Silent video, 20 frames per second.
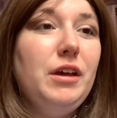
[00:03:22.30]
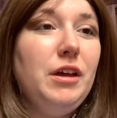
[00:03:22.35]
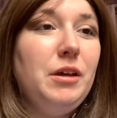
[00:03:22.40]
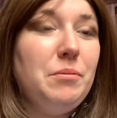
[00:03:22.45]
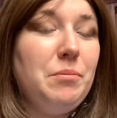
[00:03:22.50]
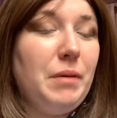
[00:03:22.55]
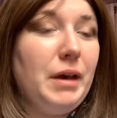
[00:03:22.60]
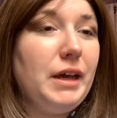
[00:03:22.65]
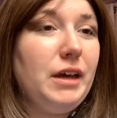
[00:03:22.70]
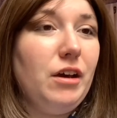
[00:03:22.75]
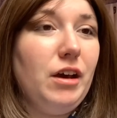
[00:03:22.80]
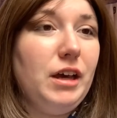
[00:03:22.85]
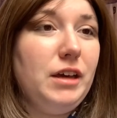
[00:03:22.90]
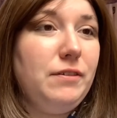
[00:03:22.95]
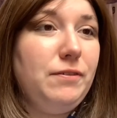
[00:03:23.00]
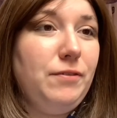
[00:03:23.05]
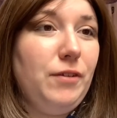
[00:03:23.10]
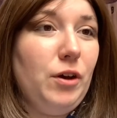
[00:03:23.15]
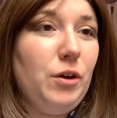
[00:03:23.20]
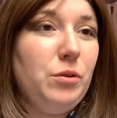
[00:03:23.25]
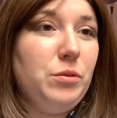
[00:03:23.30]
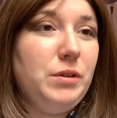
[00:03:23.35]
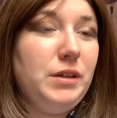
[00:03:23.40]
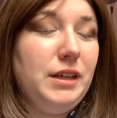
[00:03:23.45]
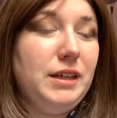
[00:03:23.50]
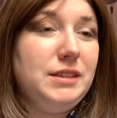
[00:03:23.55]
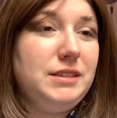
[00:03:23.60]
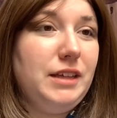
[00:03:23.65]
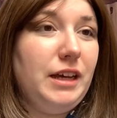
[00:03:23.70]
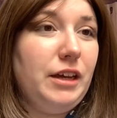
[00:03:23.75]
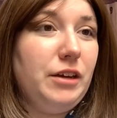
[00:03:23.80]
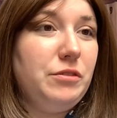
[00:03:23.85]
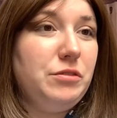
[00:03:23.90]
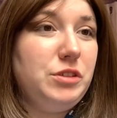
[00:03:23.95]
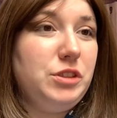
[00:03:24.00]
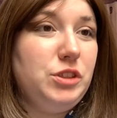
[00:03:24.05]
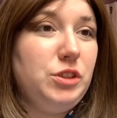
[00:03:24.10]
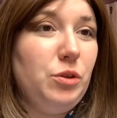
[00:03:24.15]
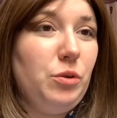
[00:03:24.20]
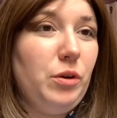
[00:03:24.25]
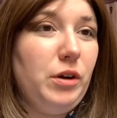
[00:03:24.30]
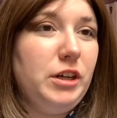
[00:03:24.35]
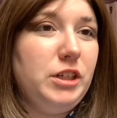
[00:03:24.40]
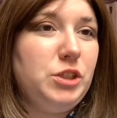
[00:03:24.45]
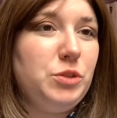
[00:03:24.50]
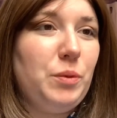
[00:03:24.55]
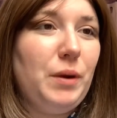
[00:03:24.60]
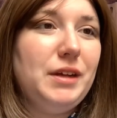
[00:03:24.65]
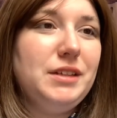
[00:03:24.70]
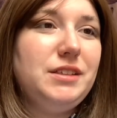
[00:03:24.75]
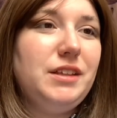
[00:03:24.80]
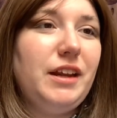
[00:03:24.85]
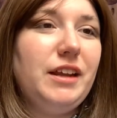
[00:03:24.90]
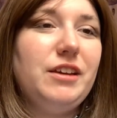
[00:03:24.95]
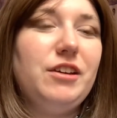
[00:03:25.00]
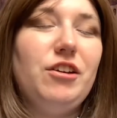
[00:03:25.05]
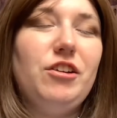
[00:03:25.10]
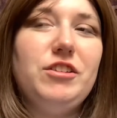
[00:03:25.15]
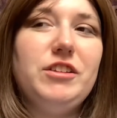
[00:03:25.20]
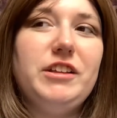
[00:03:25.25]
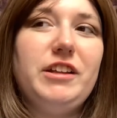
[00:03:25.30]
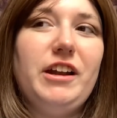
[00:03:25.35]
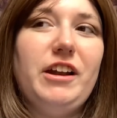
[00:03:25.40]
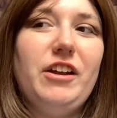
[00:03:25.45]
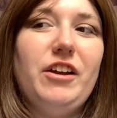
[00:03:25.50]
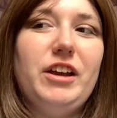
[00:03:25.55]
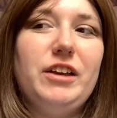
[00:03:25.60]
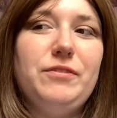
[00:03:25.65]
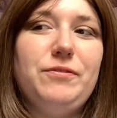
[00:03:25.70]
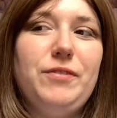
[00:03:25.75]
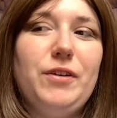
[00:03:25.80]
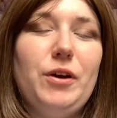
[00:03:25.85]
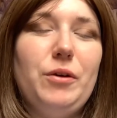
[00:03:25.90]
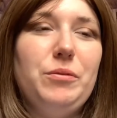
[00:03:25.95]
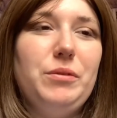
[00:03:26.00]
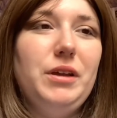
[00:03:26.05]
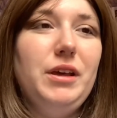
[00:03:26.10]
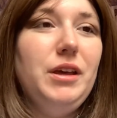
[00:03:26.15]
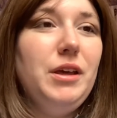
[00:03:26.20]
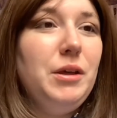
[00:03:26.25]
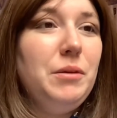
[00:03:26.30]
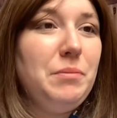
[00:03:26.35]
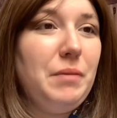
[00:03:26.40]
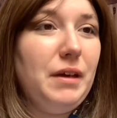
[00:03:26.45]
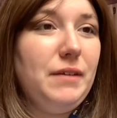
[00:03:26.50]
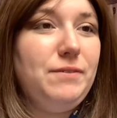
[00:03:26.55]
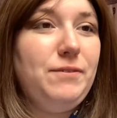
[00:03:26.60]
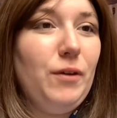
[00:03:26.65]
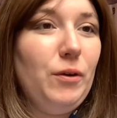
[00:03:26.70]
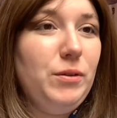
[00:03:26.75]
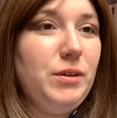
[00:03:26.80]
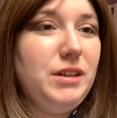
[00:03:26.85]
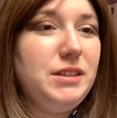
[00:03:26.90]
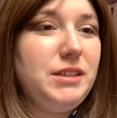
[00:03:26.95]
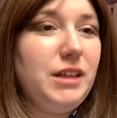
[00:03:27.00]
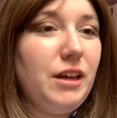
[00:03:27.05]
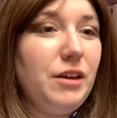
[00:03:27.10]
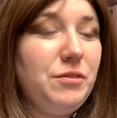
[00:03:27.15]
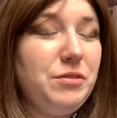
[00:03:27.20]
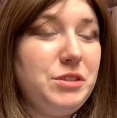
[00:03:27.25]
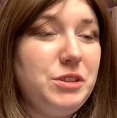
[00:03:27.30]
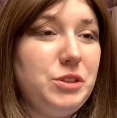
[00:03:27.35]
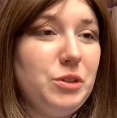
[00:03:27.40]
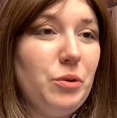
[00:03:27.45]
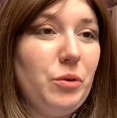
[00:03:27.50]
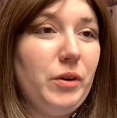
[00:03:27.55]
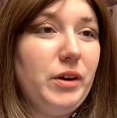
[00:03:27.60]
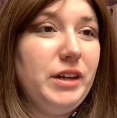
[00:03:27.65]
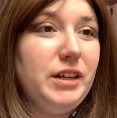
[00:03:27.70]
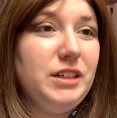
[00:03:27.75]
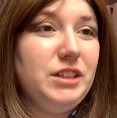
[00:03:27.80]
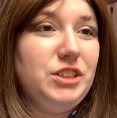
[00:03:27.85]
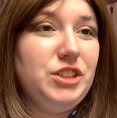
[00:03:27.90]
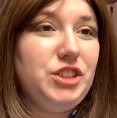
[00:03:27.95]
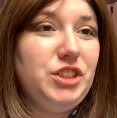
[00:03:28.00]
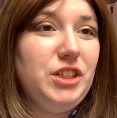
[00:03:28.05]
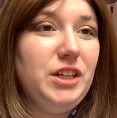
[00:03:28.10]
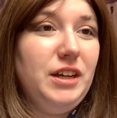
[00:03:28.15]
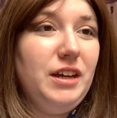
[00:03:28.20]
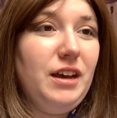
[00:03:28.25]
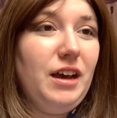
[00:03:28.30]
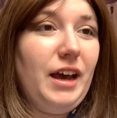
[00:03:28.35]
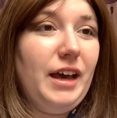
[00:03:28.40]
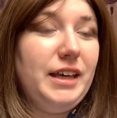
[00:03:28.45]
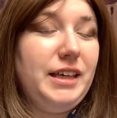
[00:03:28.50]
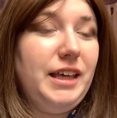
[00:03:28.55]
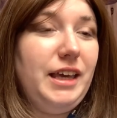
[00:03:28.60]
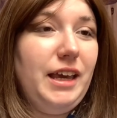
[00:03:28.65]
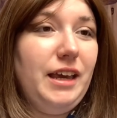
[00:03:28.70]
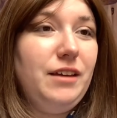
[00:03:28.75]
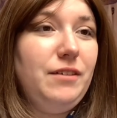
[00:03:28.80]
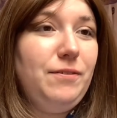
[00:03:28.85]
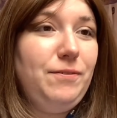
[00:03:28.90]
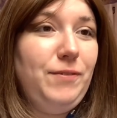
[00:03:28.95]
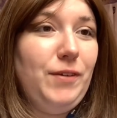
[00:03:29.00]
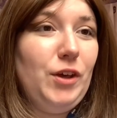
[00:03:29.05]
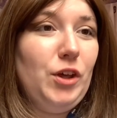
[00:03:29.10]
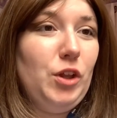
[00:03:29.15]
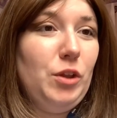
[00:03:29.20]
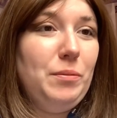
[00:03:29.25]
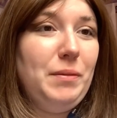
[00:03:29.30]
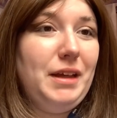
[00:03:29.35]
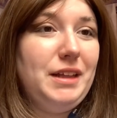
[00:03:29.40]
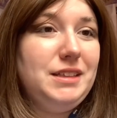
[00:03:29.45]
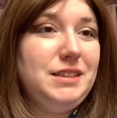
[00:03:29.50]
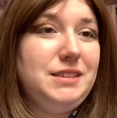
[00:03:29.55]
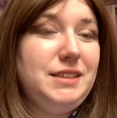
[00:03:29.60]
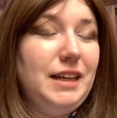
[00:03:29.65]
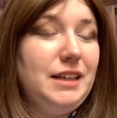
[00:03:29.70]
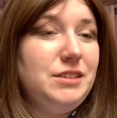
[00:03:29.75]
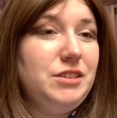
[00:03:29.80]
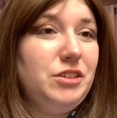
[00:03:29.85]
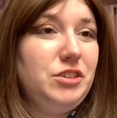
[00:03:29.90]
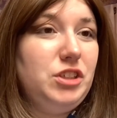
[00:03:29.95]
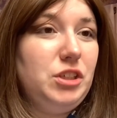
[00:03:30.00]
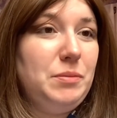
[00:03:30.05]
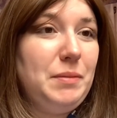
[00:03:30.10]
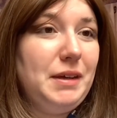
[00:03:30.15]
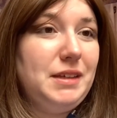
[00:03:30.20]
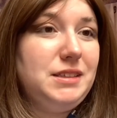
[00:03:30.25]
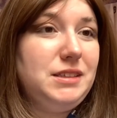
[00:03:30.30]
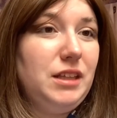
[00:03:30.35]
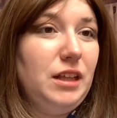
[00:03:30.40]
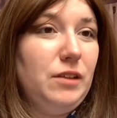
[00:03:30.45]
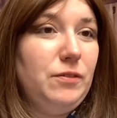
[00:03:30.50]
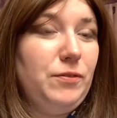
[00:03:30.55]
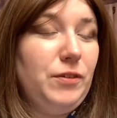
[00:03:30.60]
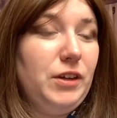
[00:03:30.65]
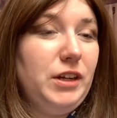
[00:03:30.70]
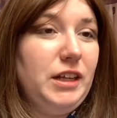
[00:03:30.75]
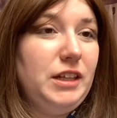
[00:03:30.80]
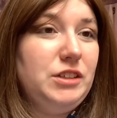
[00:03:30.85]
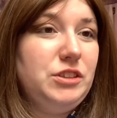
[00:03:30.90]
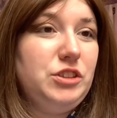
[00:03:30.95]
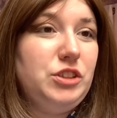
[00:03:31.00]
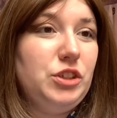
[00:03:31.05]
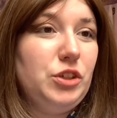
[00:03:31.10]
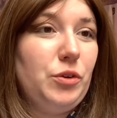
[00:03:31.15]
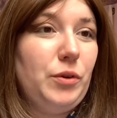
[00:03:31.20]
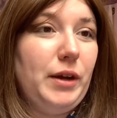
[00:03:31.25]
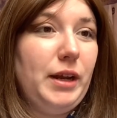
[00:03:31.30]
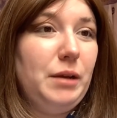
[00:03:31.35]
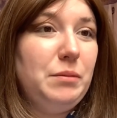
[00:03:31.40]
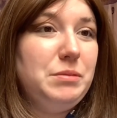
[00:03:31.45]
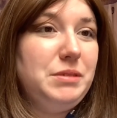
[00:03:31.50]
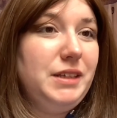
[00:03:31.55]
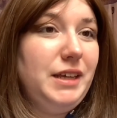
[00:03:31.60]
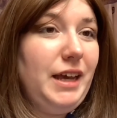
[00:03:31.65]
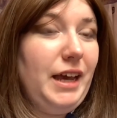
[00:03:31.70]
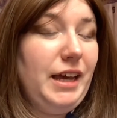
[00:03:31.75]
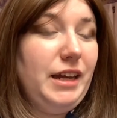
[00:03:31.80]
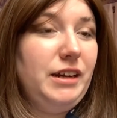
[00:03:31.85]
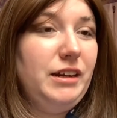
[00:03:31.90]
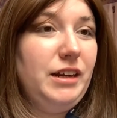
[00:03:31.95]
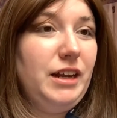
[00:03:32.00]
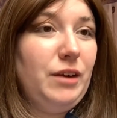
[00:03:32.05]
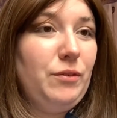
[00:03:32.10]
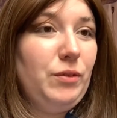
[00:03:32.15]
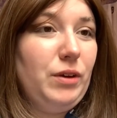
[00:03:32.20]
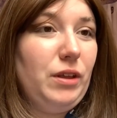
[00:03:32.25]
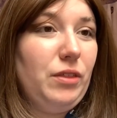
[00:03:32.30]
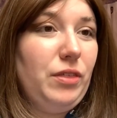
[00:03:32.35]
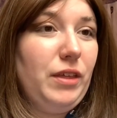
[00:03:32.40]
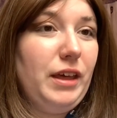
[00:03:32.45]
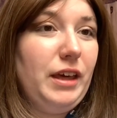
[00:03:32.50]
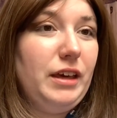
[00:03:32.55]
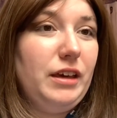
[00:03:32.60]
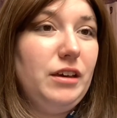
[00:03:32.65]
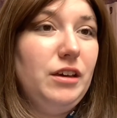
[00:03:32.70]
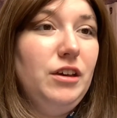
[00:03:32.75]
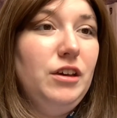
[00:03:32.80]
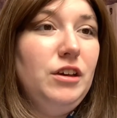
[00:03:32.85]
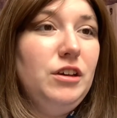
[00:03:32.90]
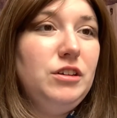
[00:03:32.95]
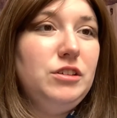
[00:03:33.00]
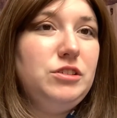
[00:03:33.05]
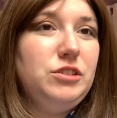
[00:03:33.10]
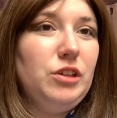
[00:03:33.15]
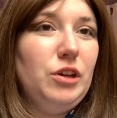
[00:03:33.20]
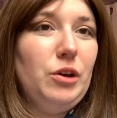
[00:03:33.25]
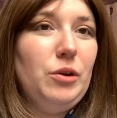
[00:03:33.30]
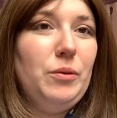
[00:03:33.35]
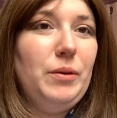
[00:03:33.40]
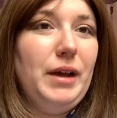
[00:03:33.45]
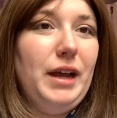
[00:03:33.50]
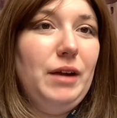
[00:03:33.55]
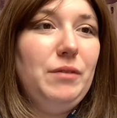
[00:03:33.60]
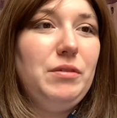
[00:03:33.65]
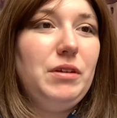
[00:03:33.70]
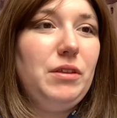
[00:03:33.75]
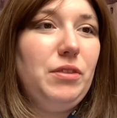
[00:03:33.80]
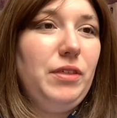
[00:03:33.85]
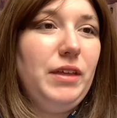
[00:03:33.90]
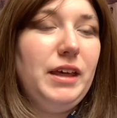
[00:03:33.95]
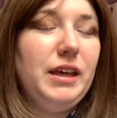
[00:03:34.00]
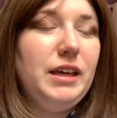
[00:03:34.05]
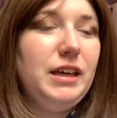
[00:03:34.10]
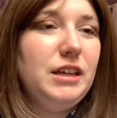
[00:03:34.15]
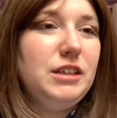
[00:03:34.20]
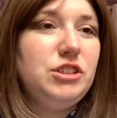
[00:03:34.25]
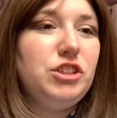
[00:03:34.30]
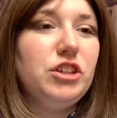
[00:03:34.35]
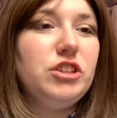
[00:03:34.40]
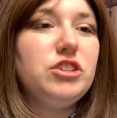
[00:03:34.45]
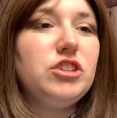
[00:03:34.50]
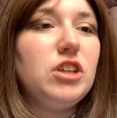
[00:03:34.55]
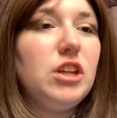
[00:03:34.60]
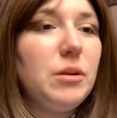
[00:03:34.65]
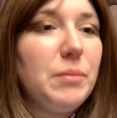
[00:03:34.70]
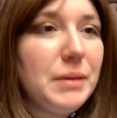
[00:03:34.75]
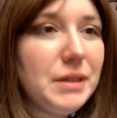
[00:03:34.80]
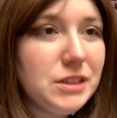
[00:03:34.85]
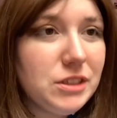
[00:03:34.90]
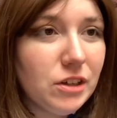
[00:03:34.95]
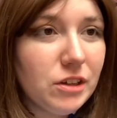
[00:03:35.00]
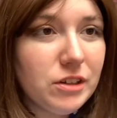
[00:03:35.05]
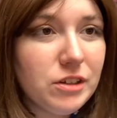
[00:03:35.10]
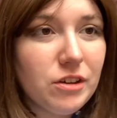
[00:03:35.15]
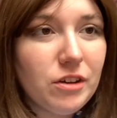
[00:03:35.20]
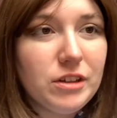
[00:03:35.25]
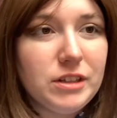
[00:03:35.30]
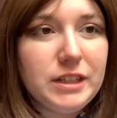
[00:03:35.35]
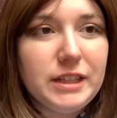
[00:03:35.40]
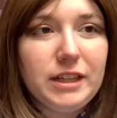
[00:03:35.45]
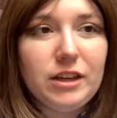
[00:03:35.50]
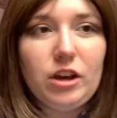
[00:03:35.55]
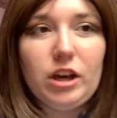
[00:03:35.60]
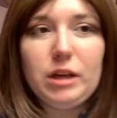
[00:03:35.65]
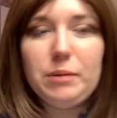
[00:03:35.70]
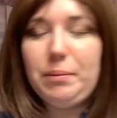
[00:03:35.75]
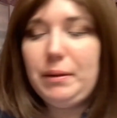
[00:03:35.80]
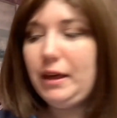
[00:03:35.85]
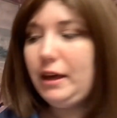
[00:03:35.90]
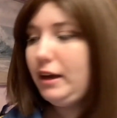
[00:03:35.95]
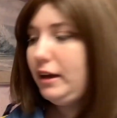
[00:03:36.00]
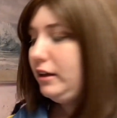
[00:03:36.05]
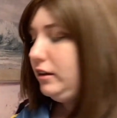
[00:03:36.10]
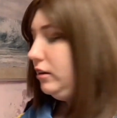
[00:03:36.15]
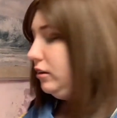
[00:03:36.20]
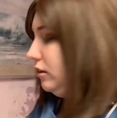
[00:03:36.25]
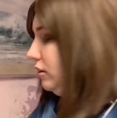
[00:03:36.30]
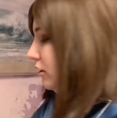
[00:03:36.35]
my iPhone is out of storage. Why did I call it an iPhone? My phone is out of storage. I can't film and send it to myself on Instagram to edit everything. So everything is just gonna be done on the iPad.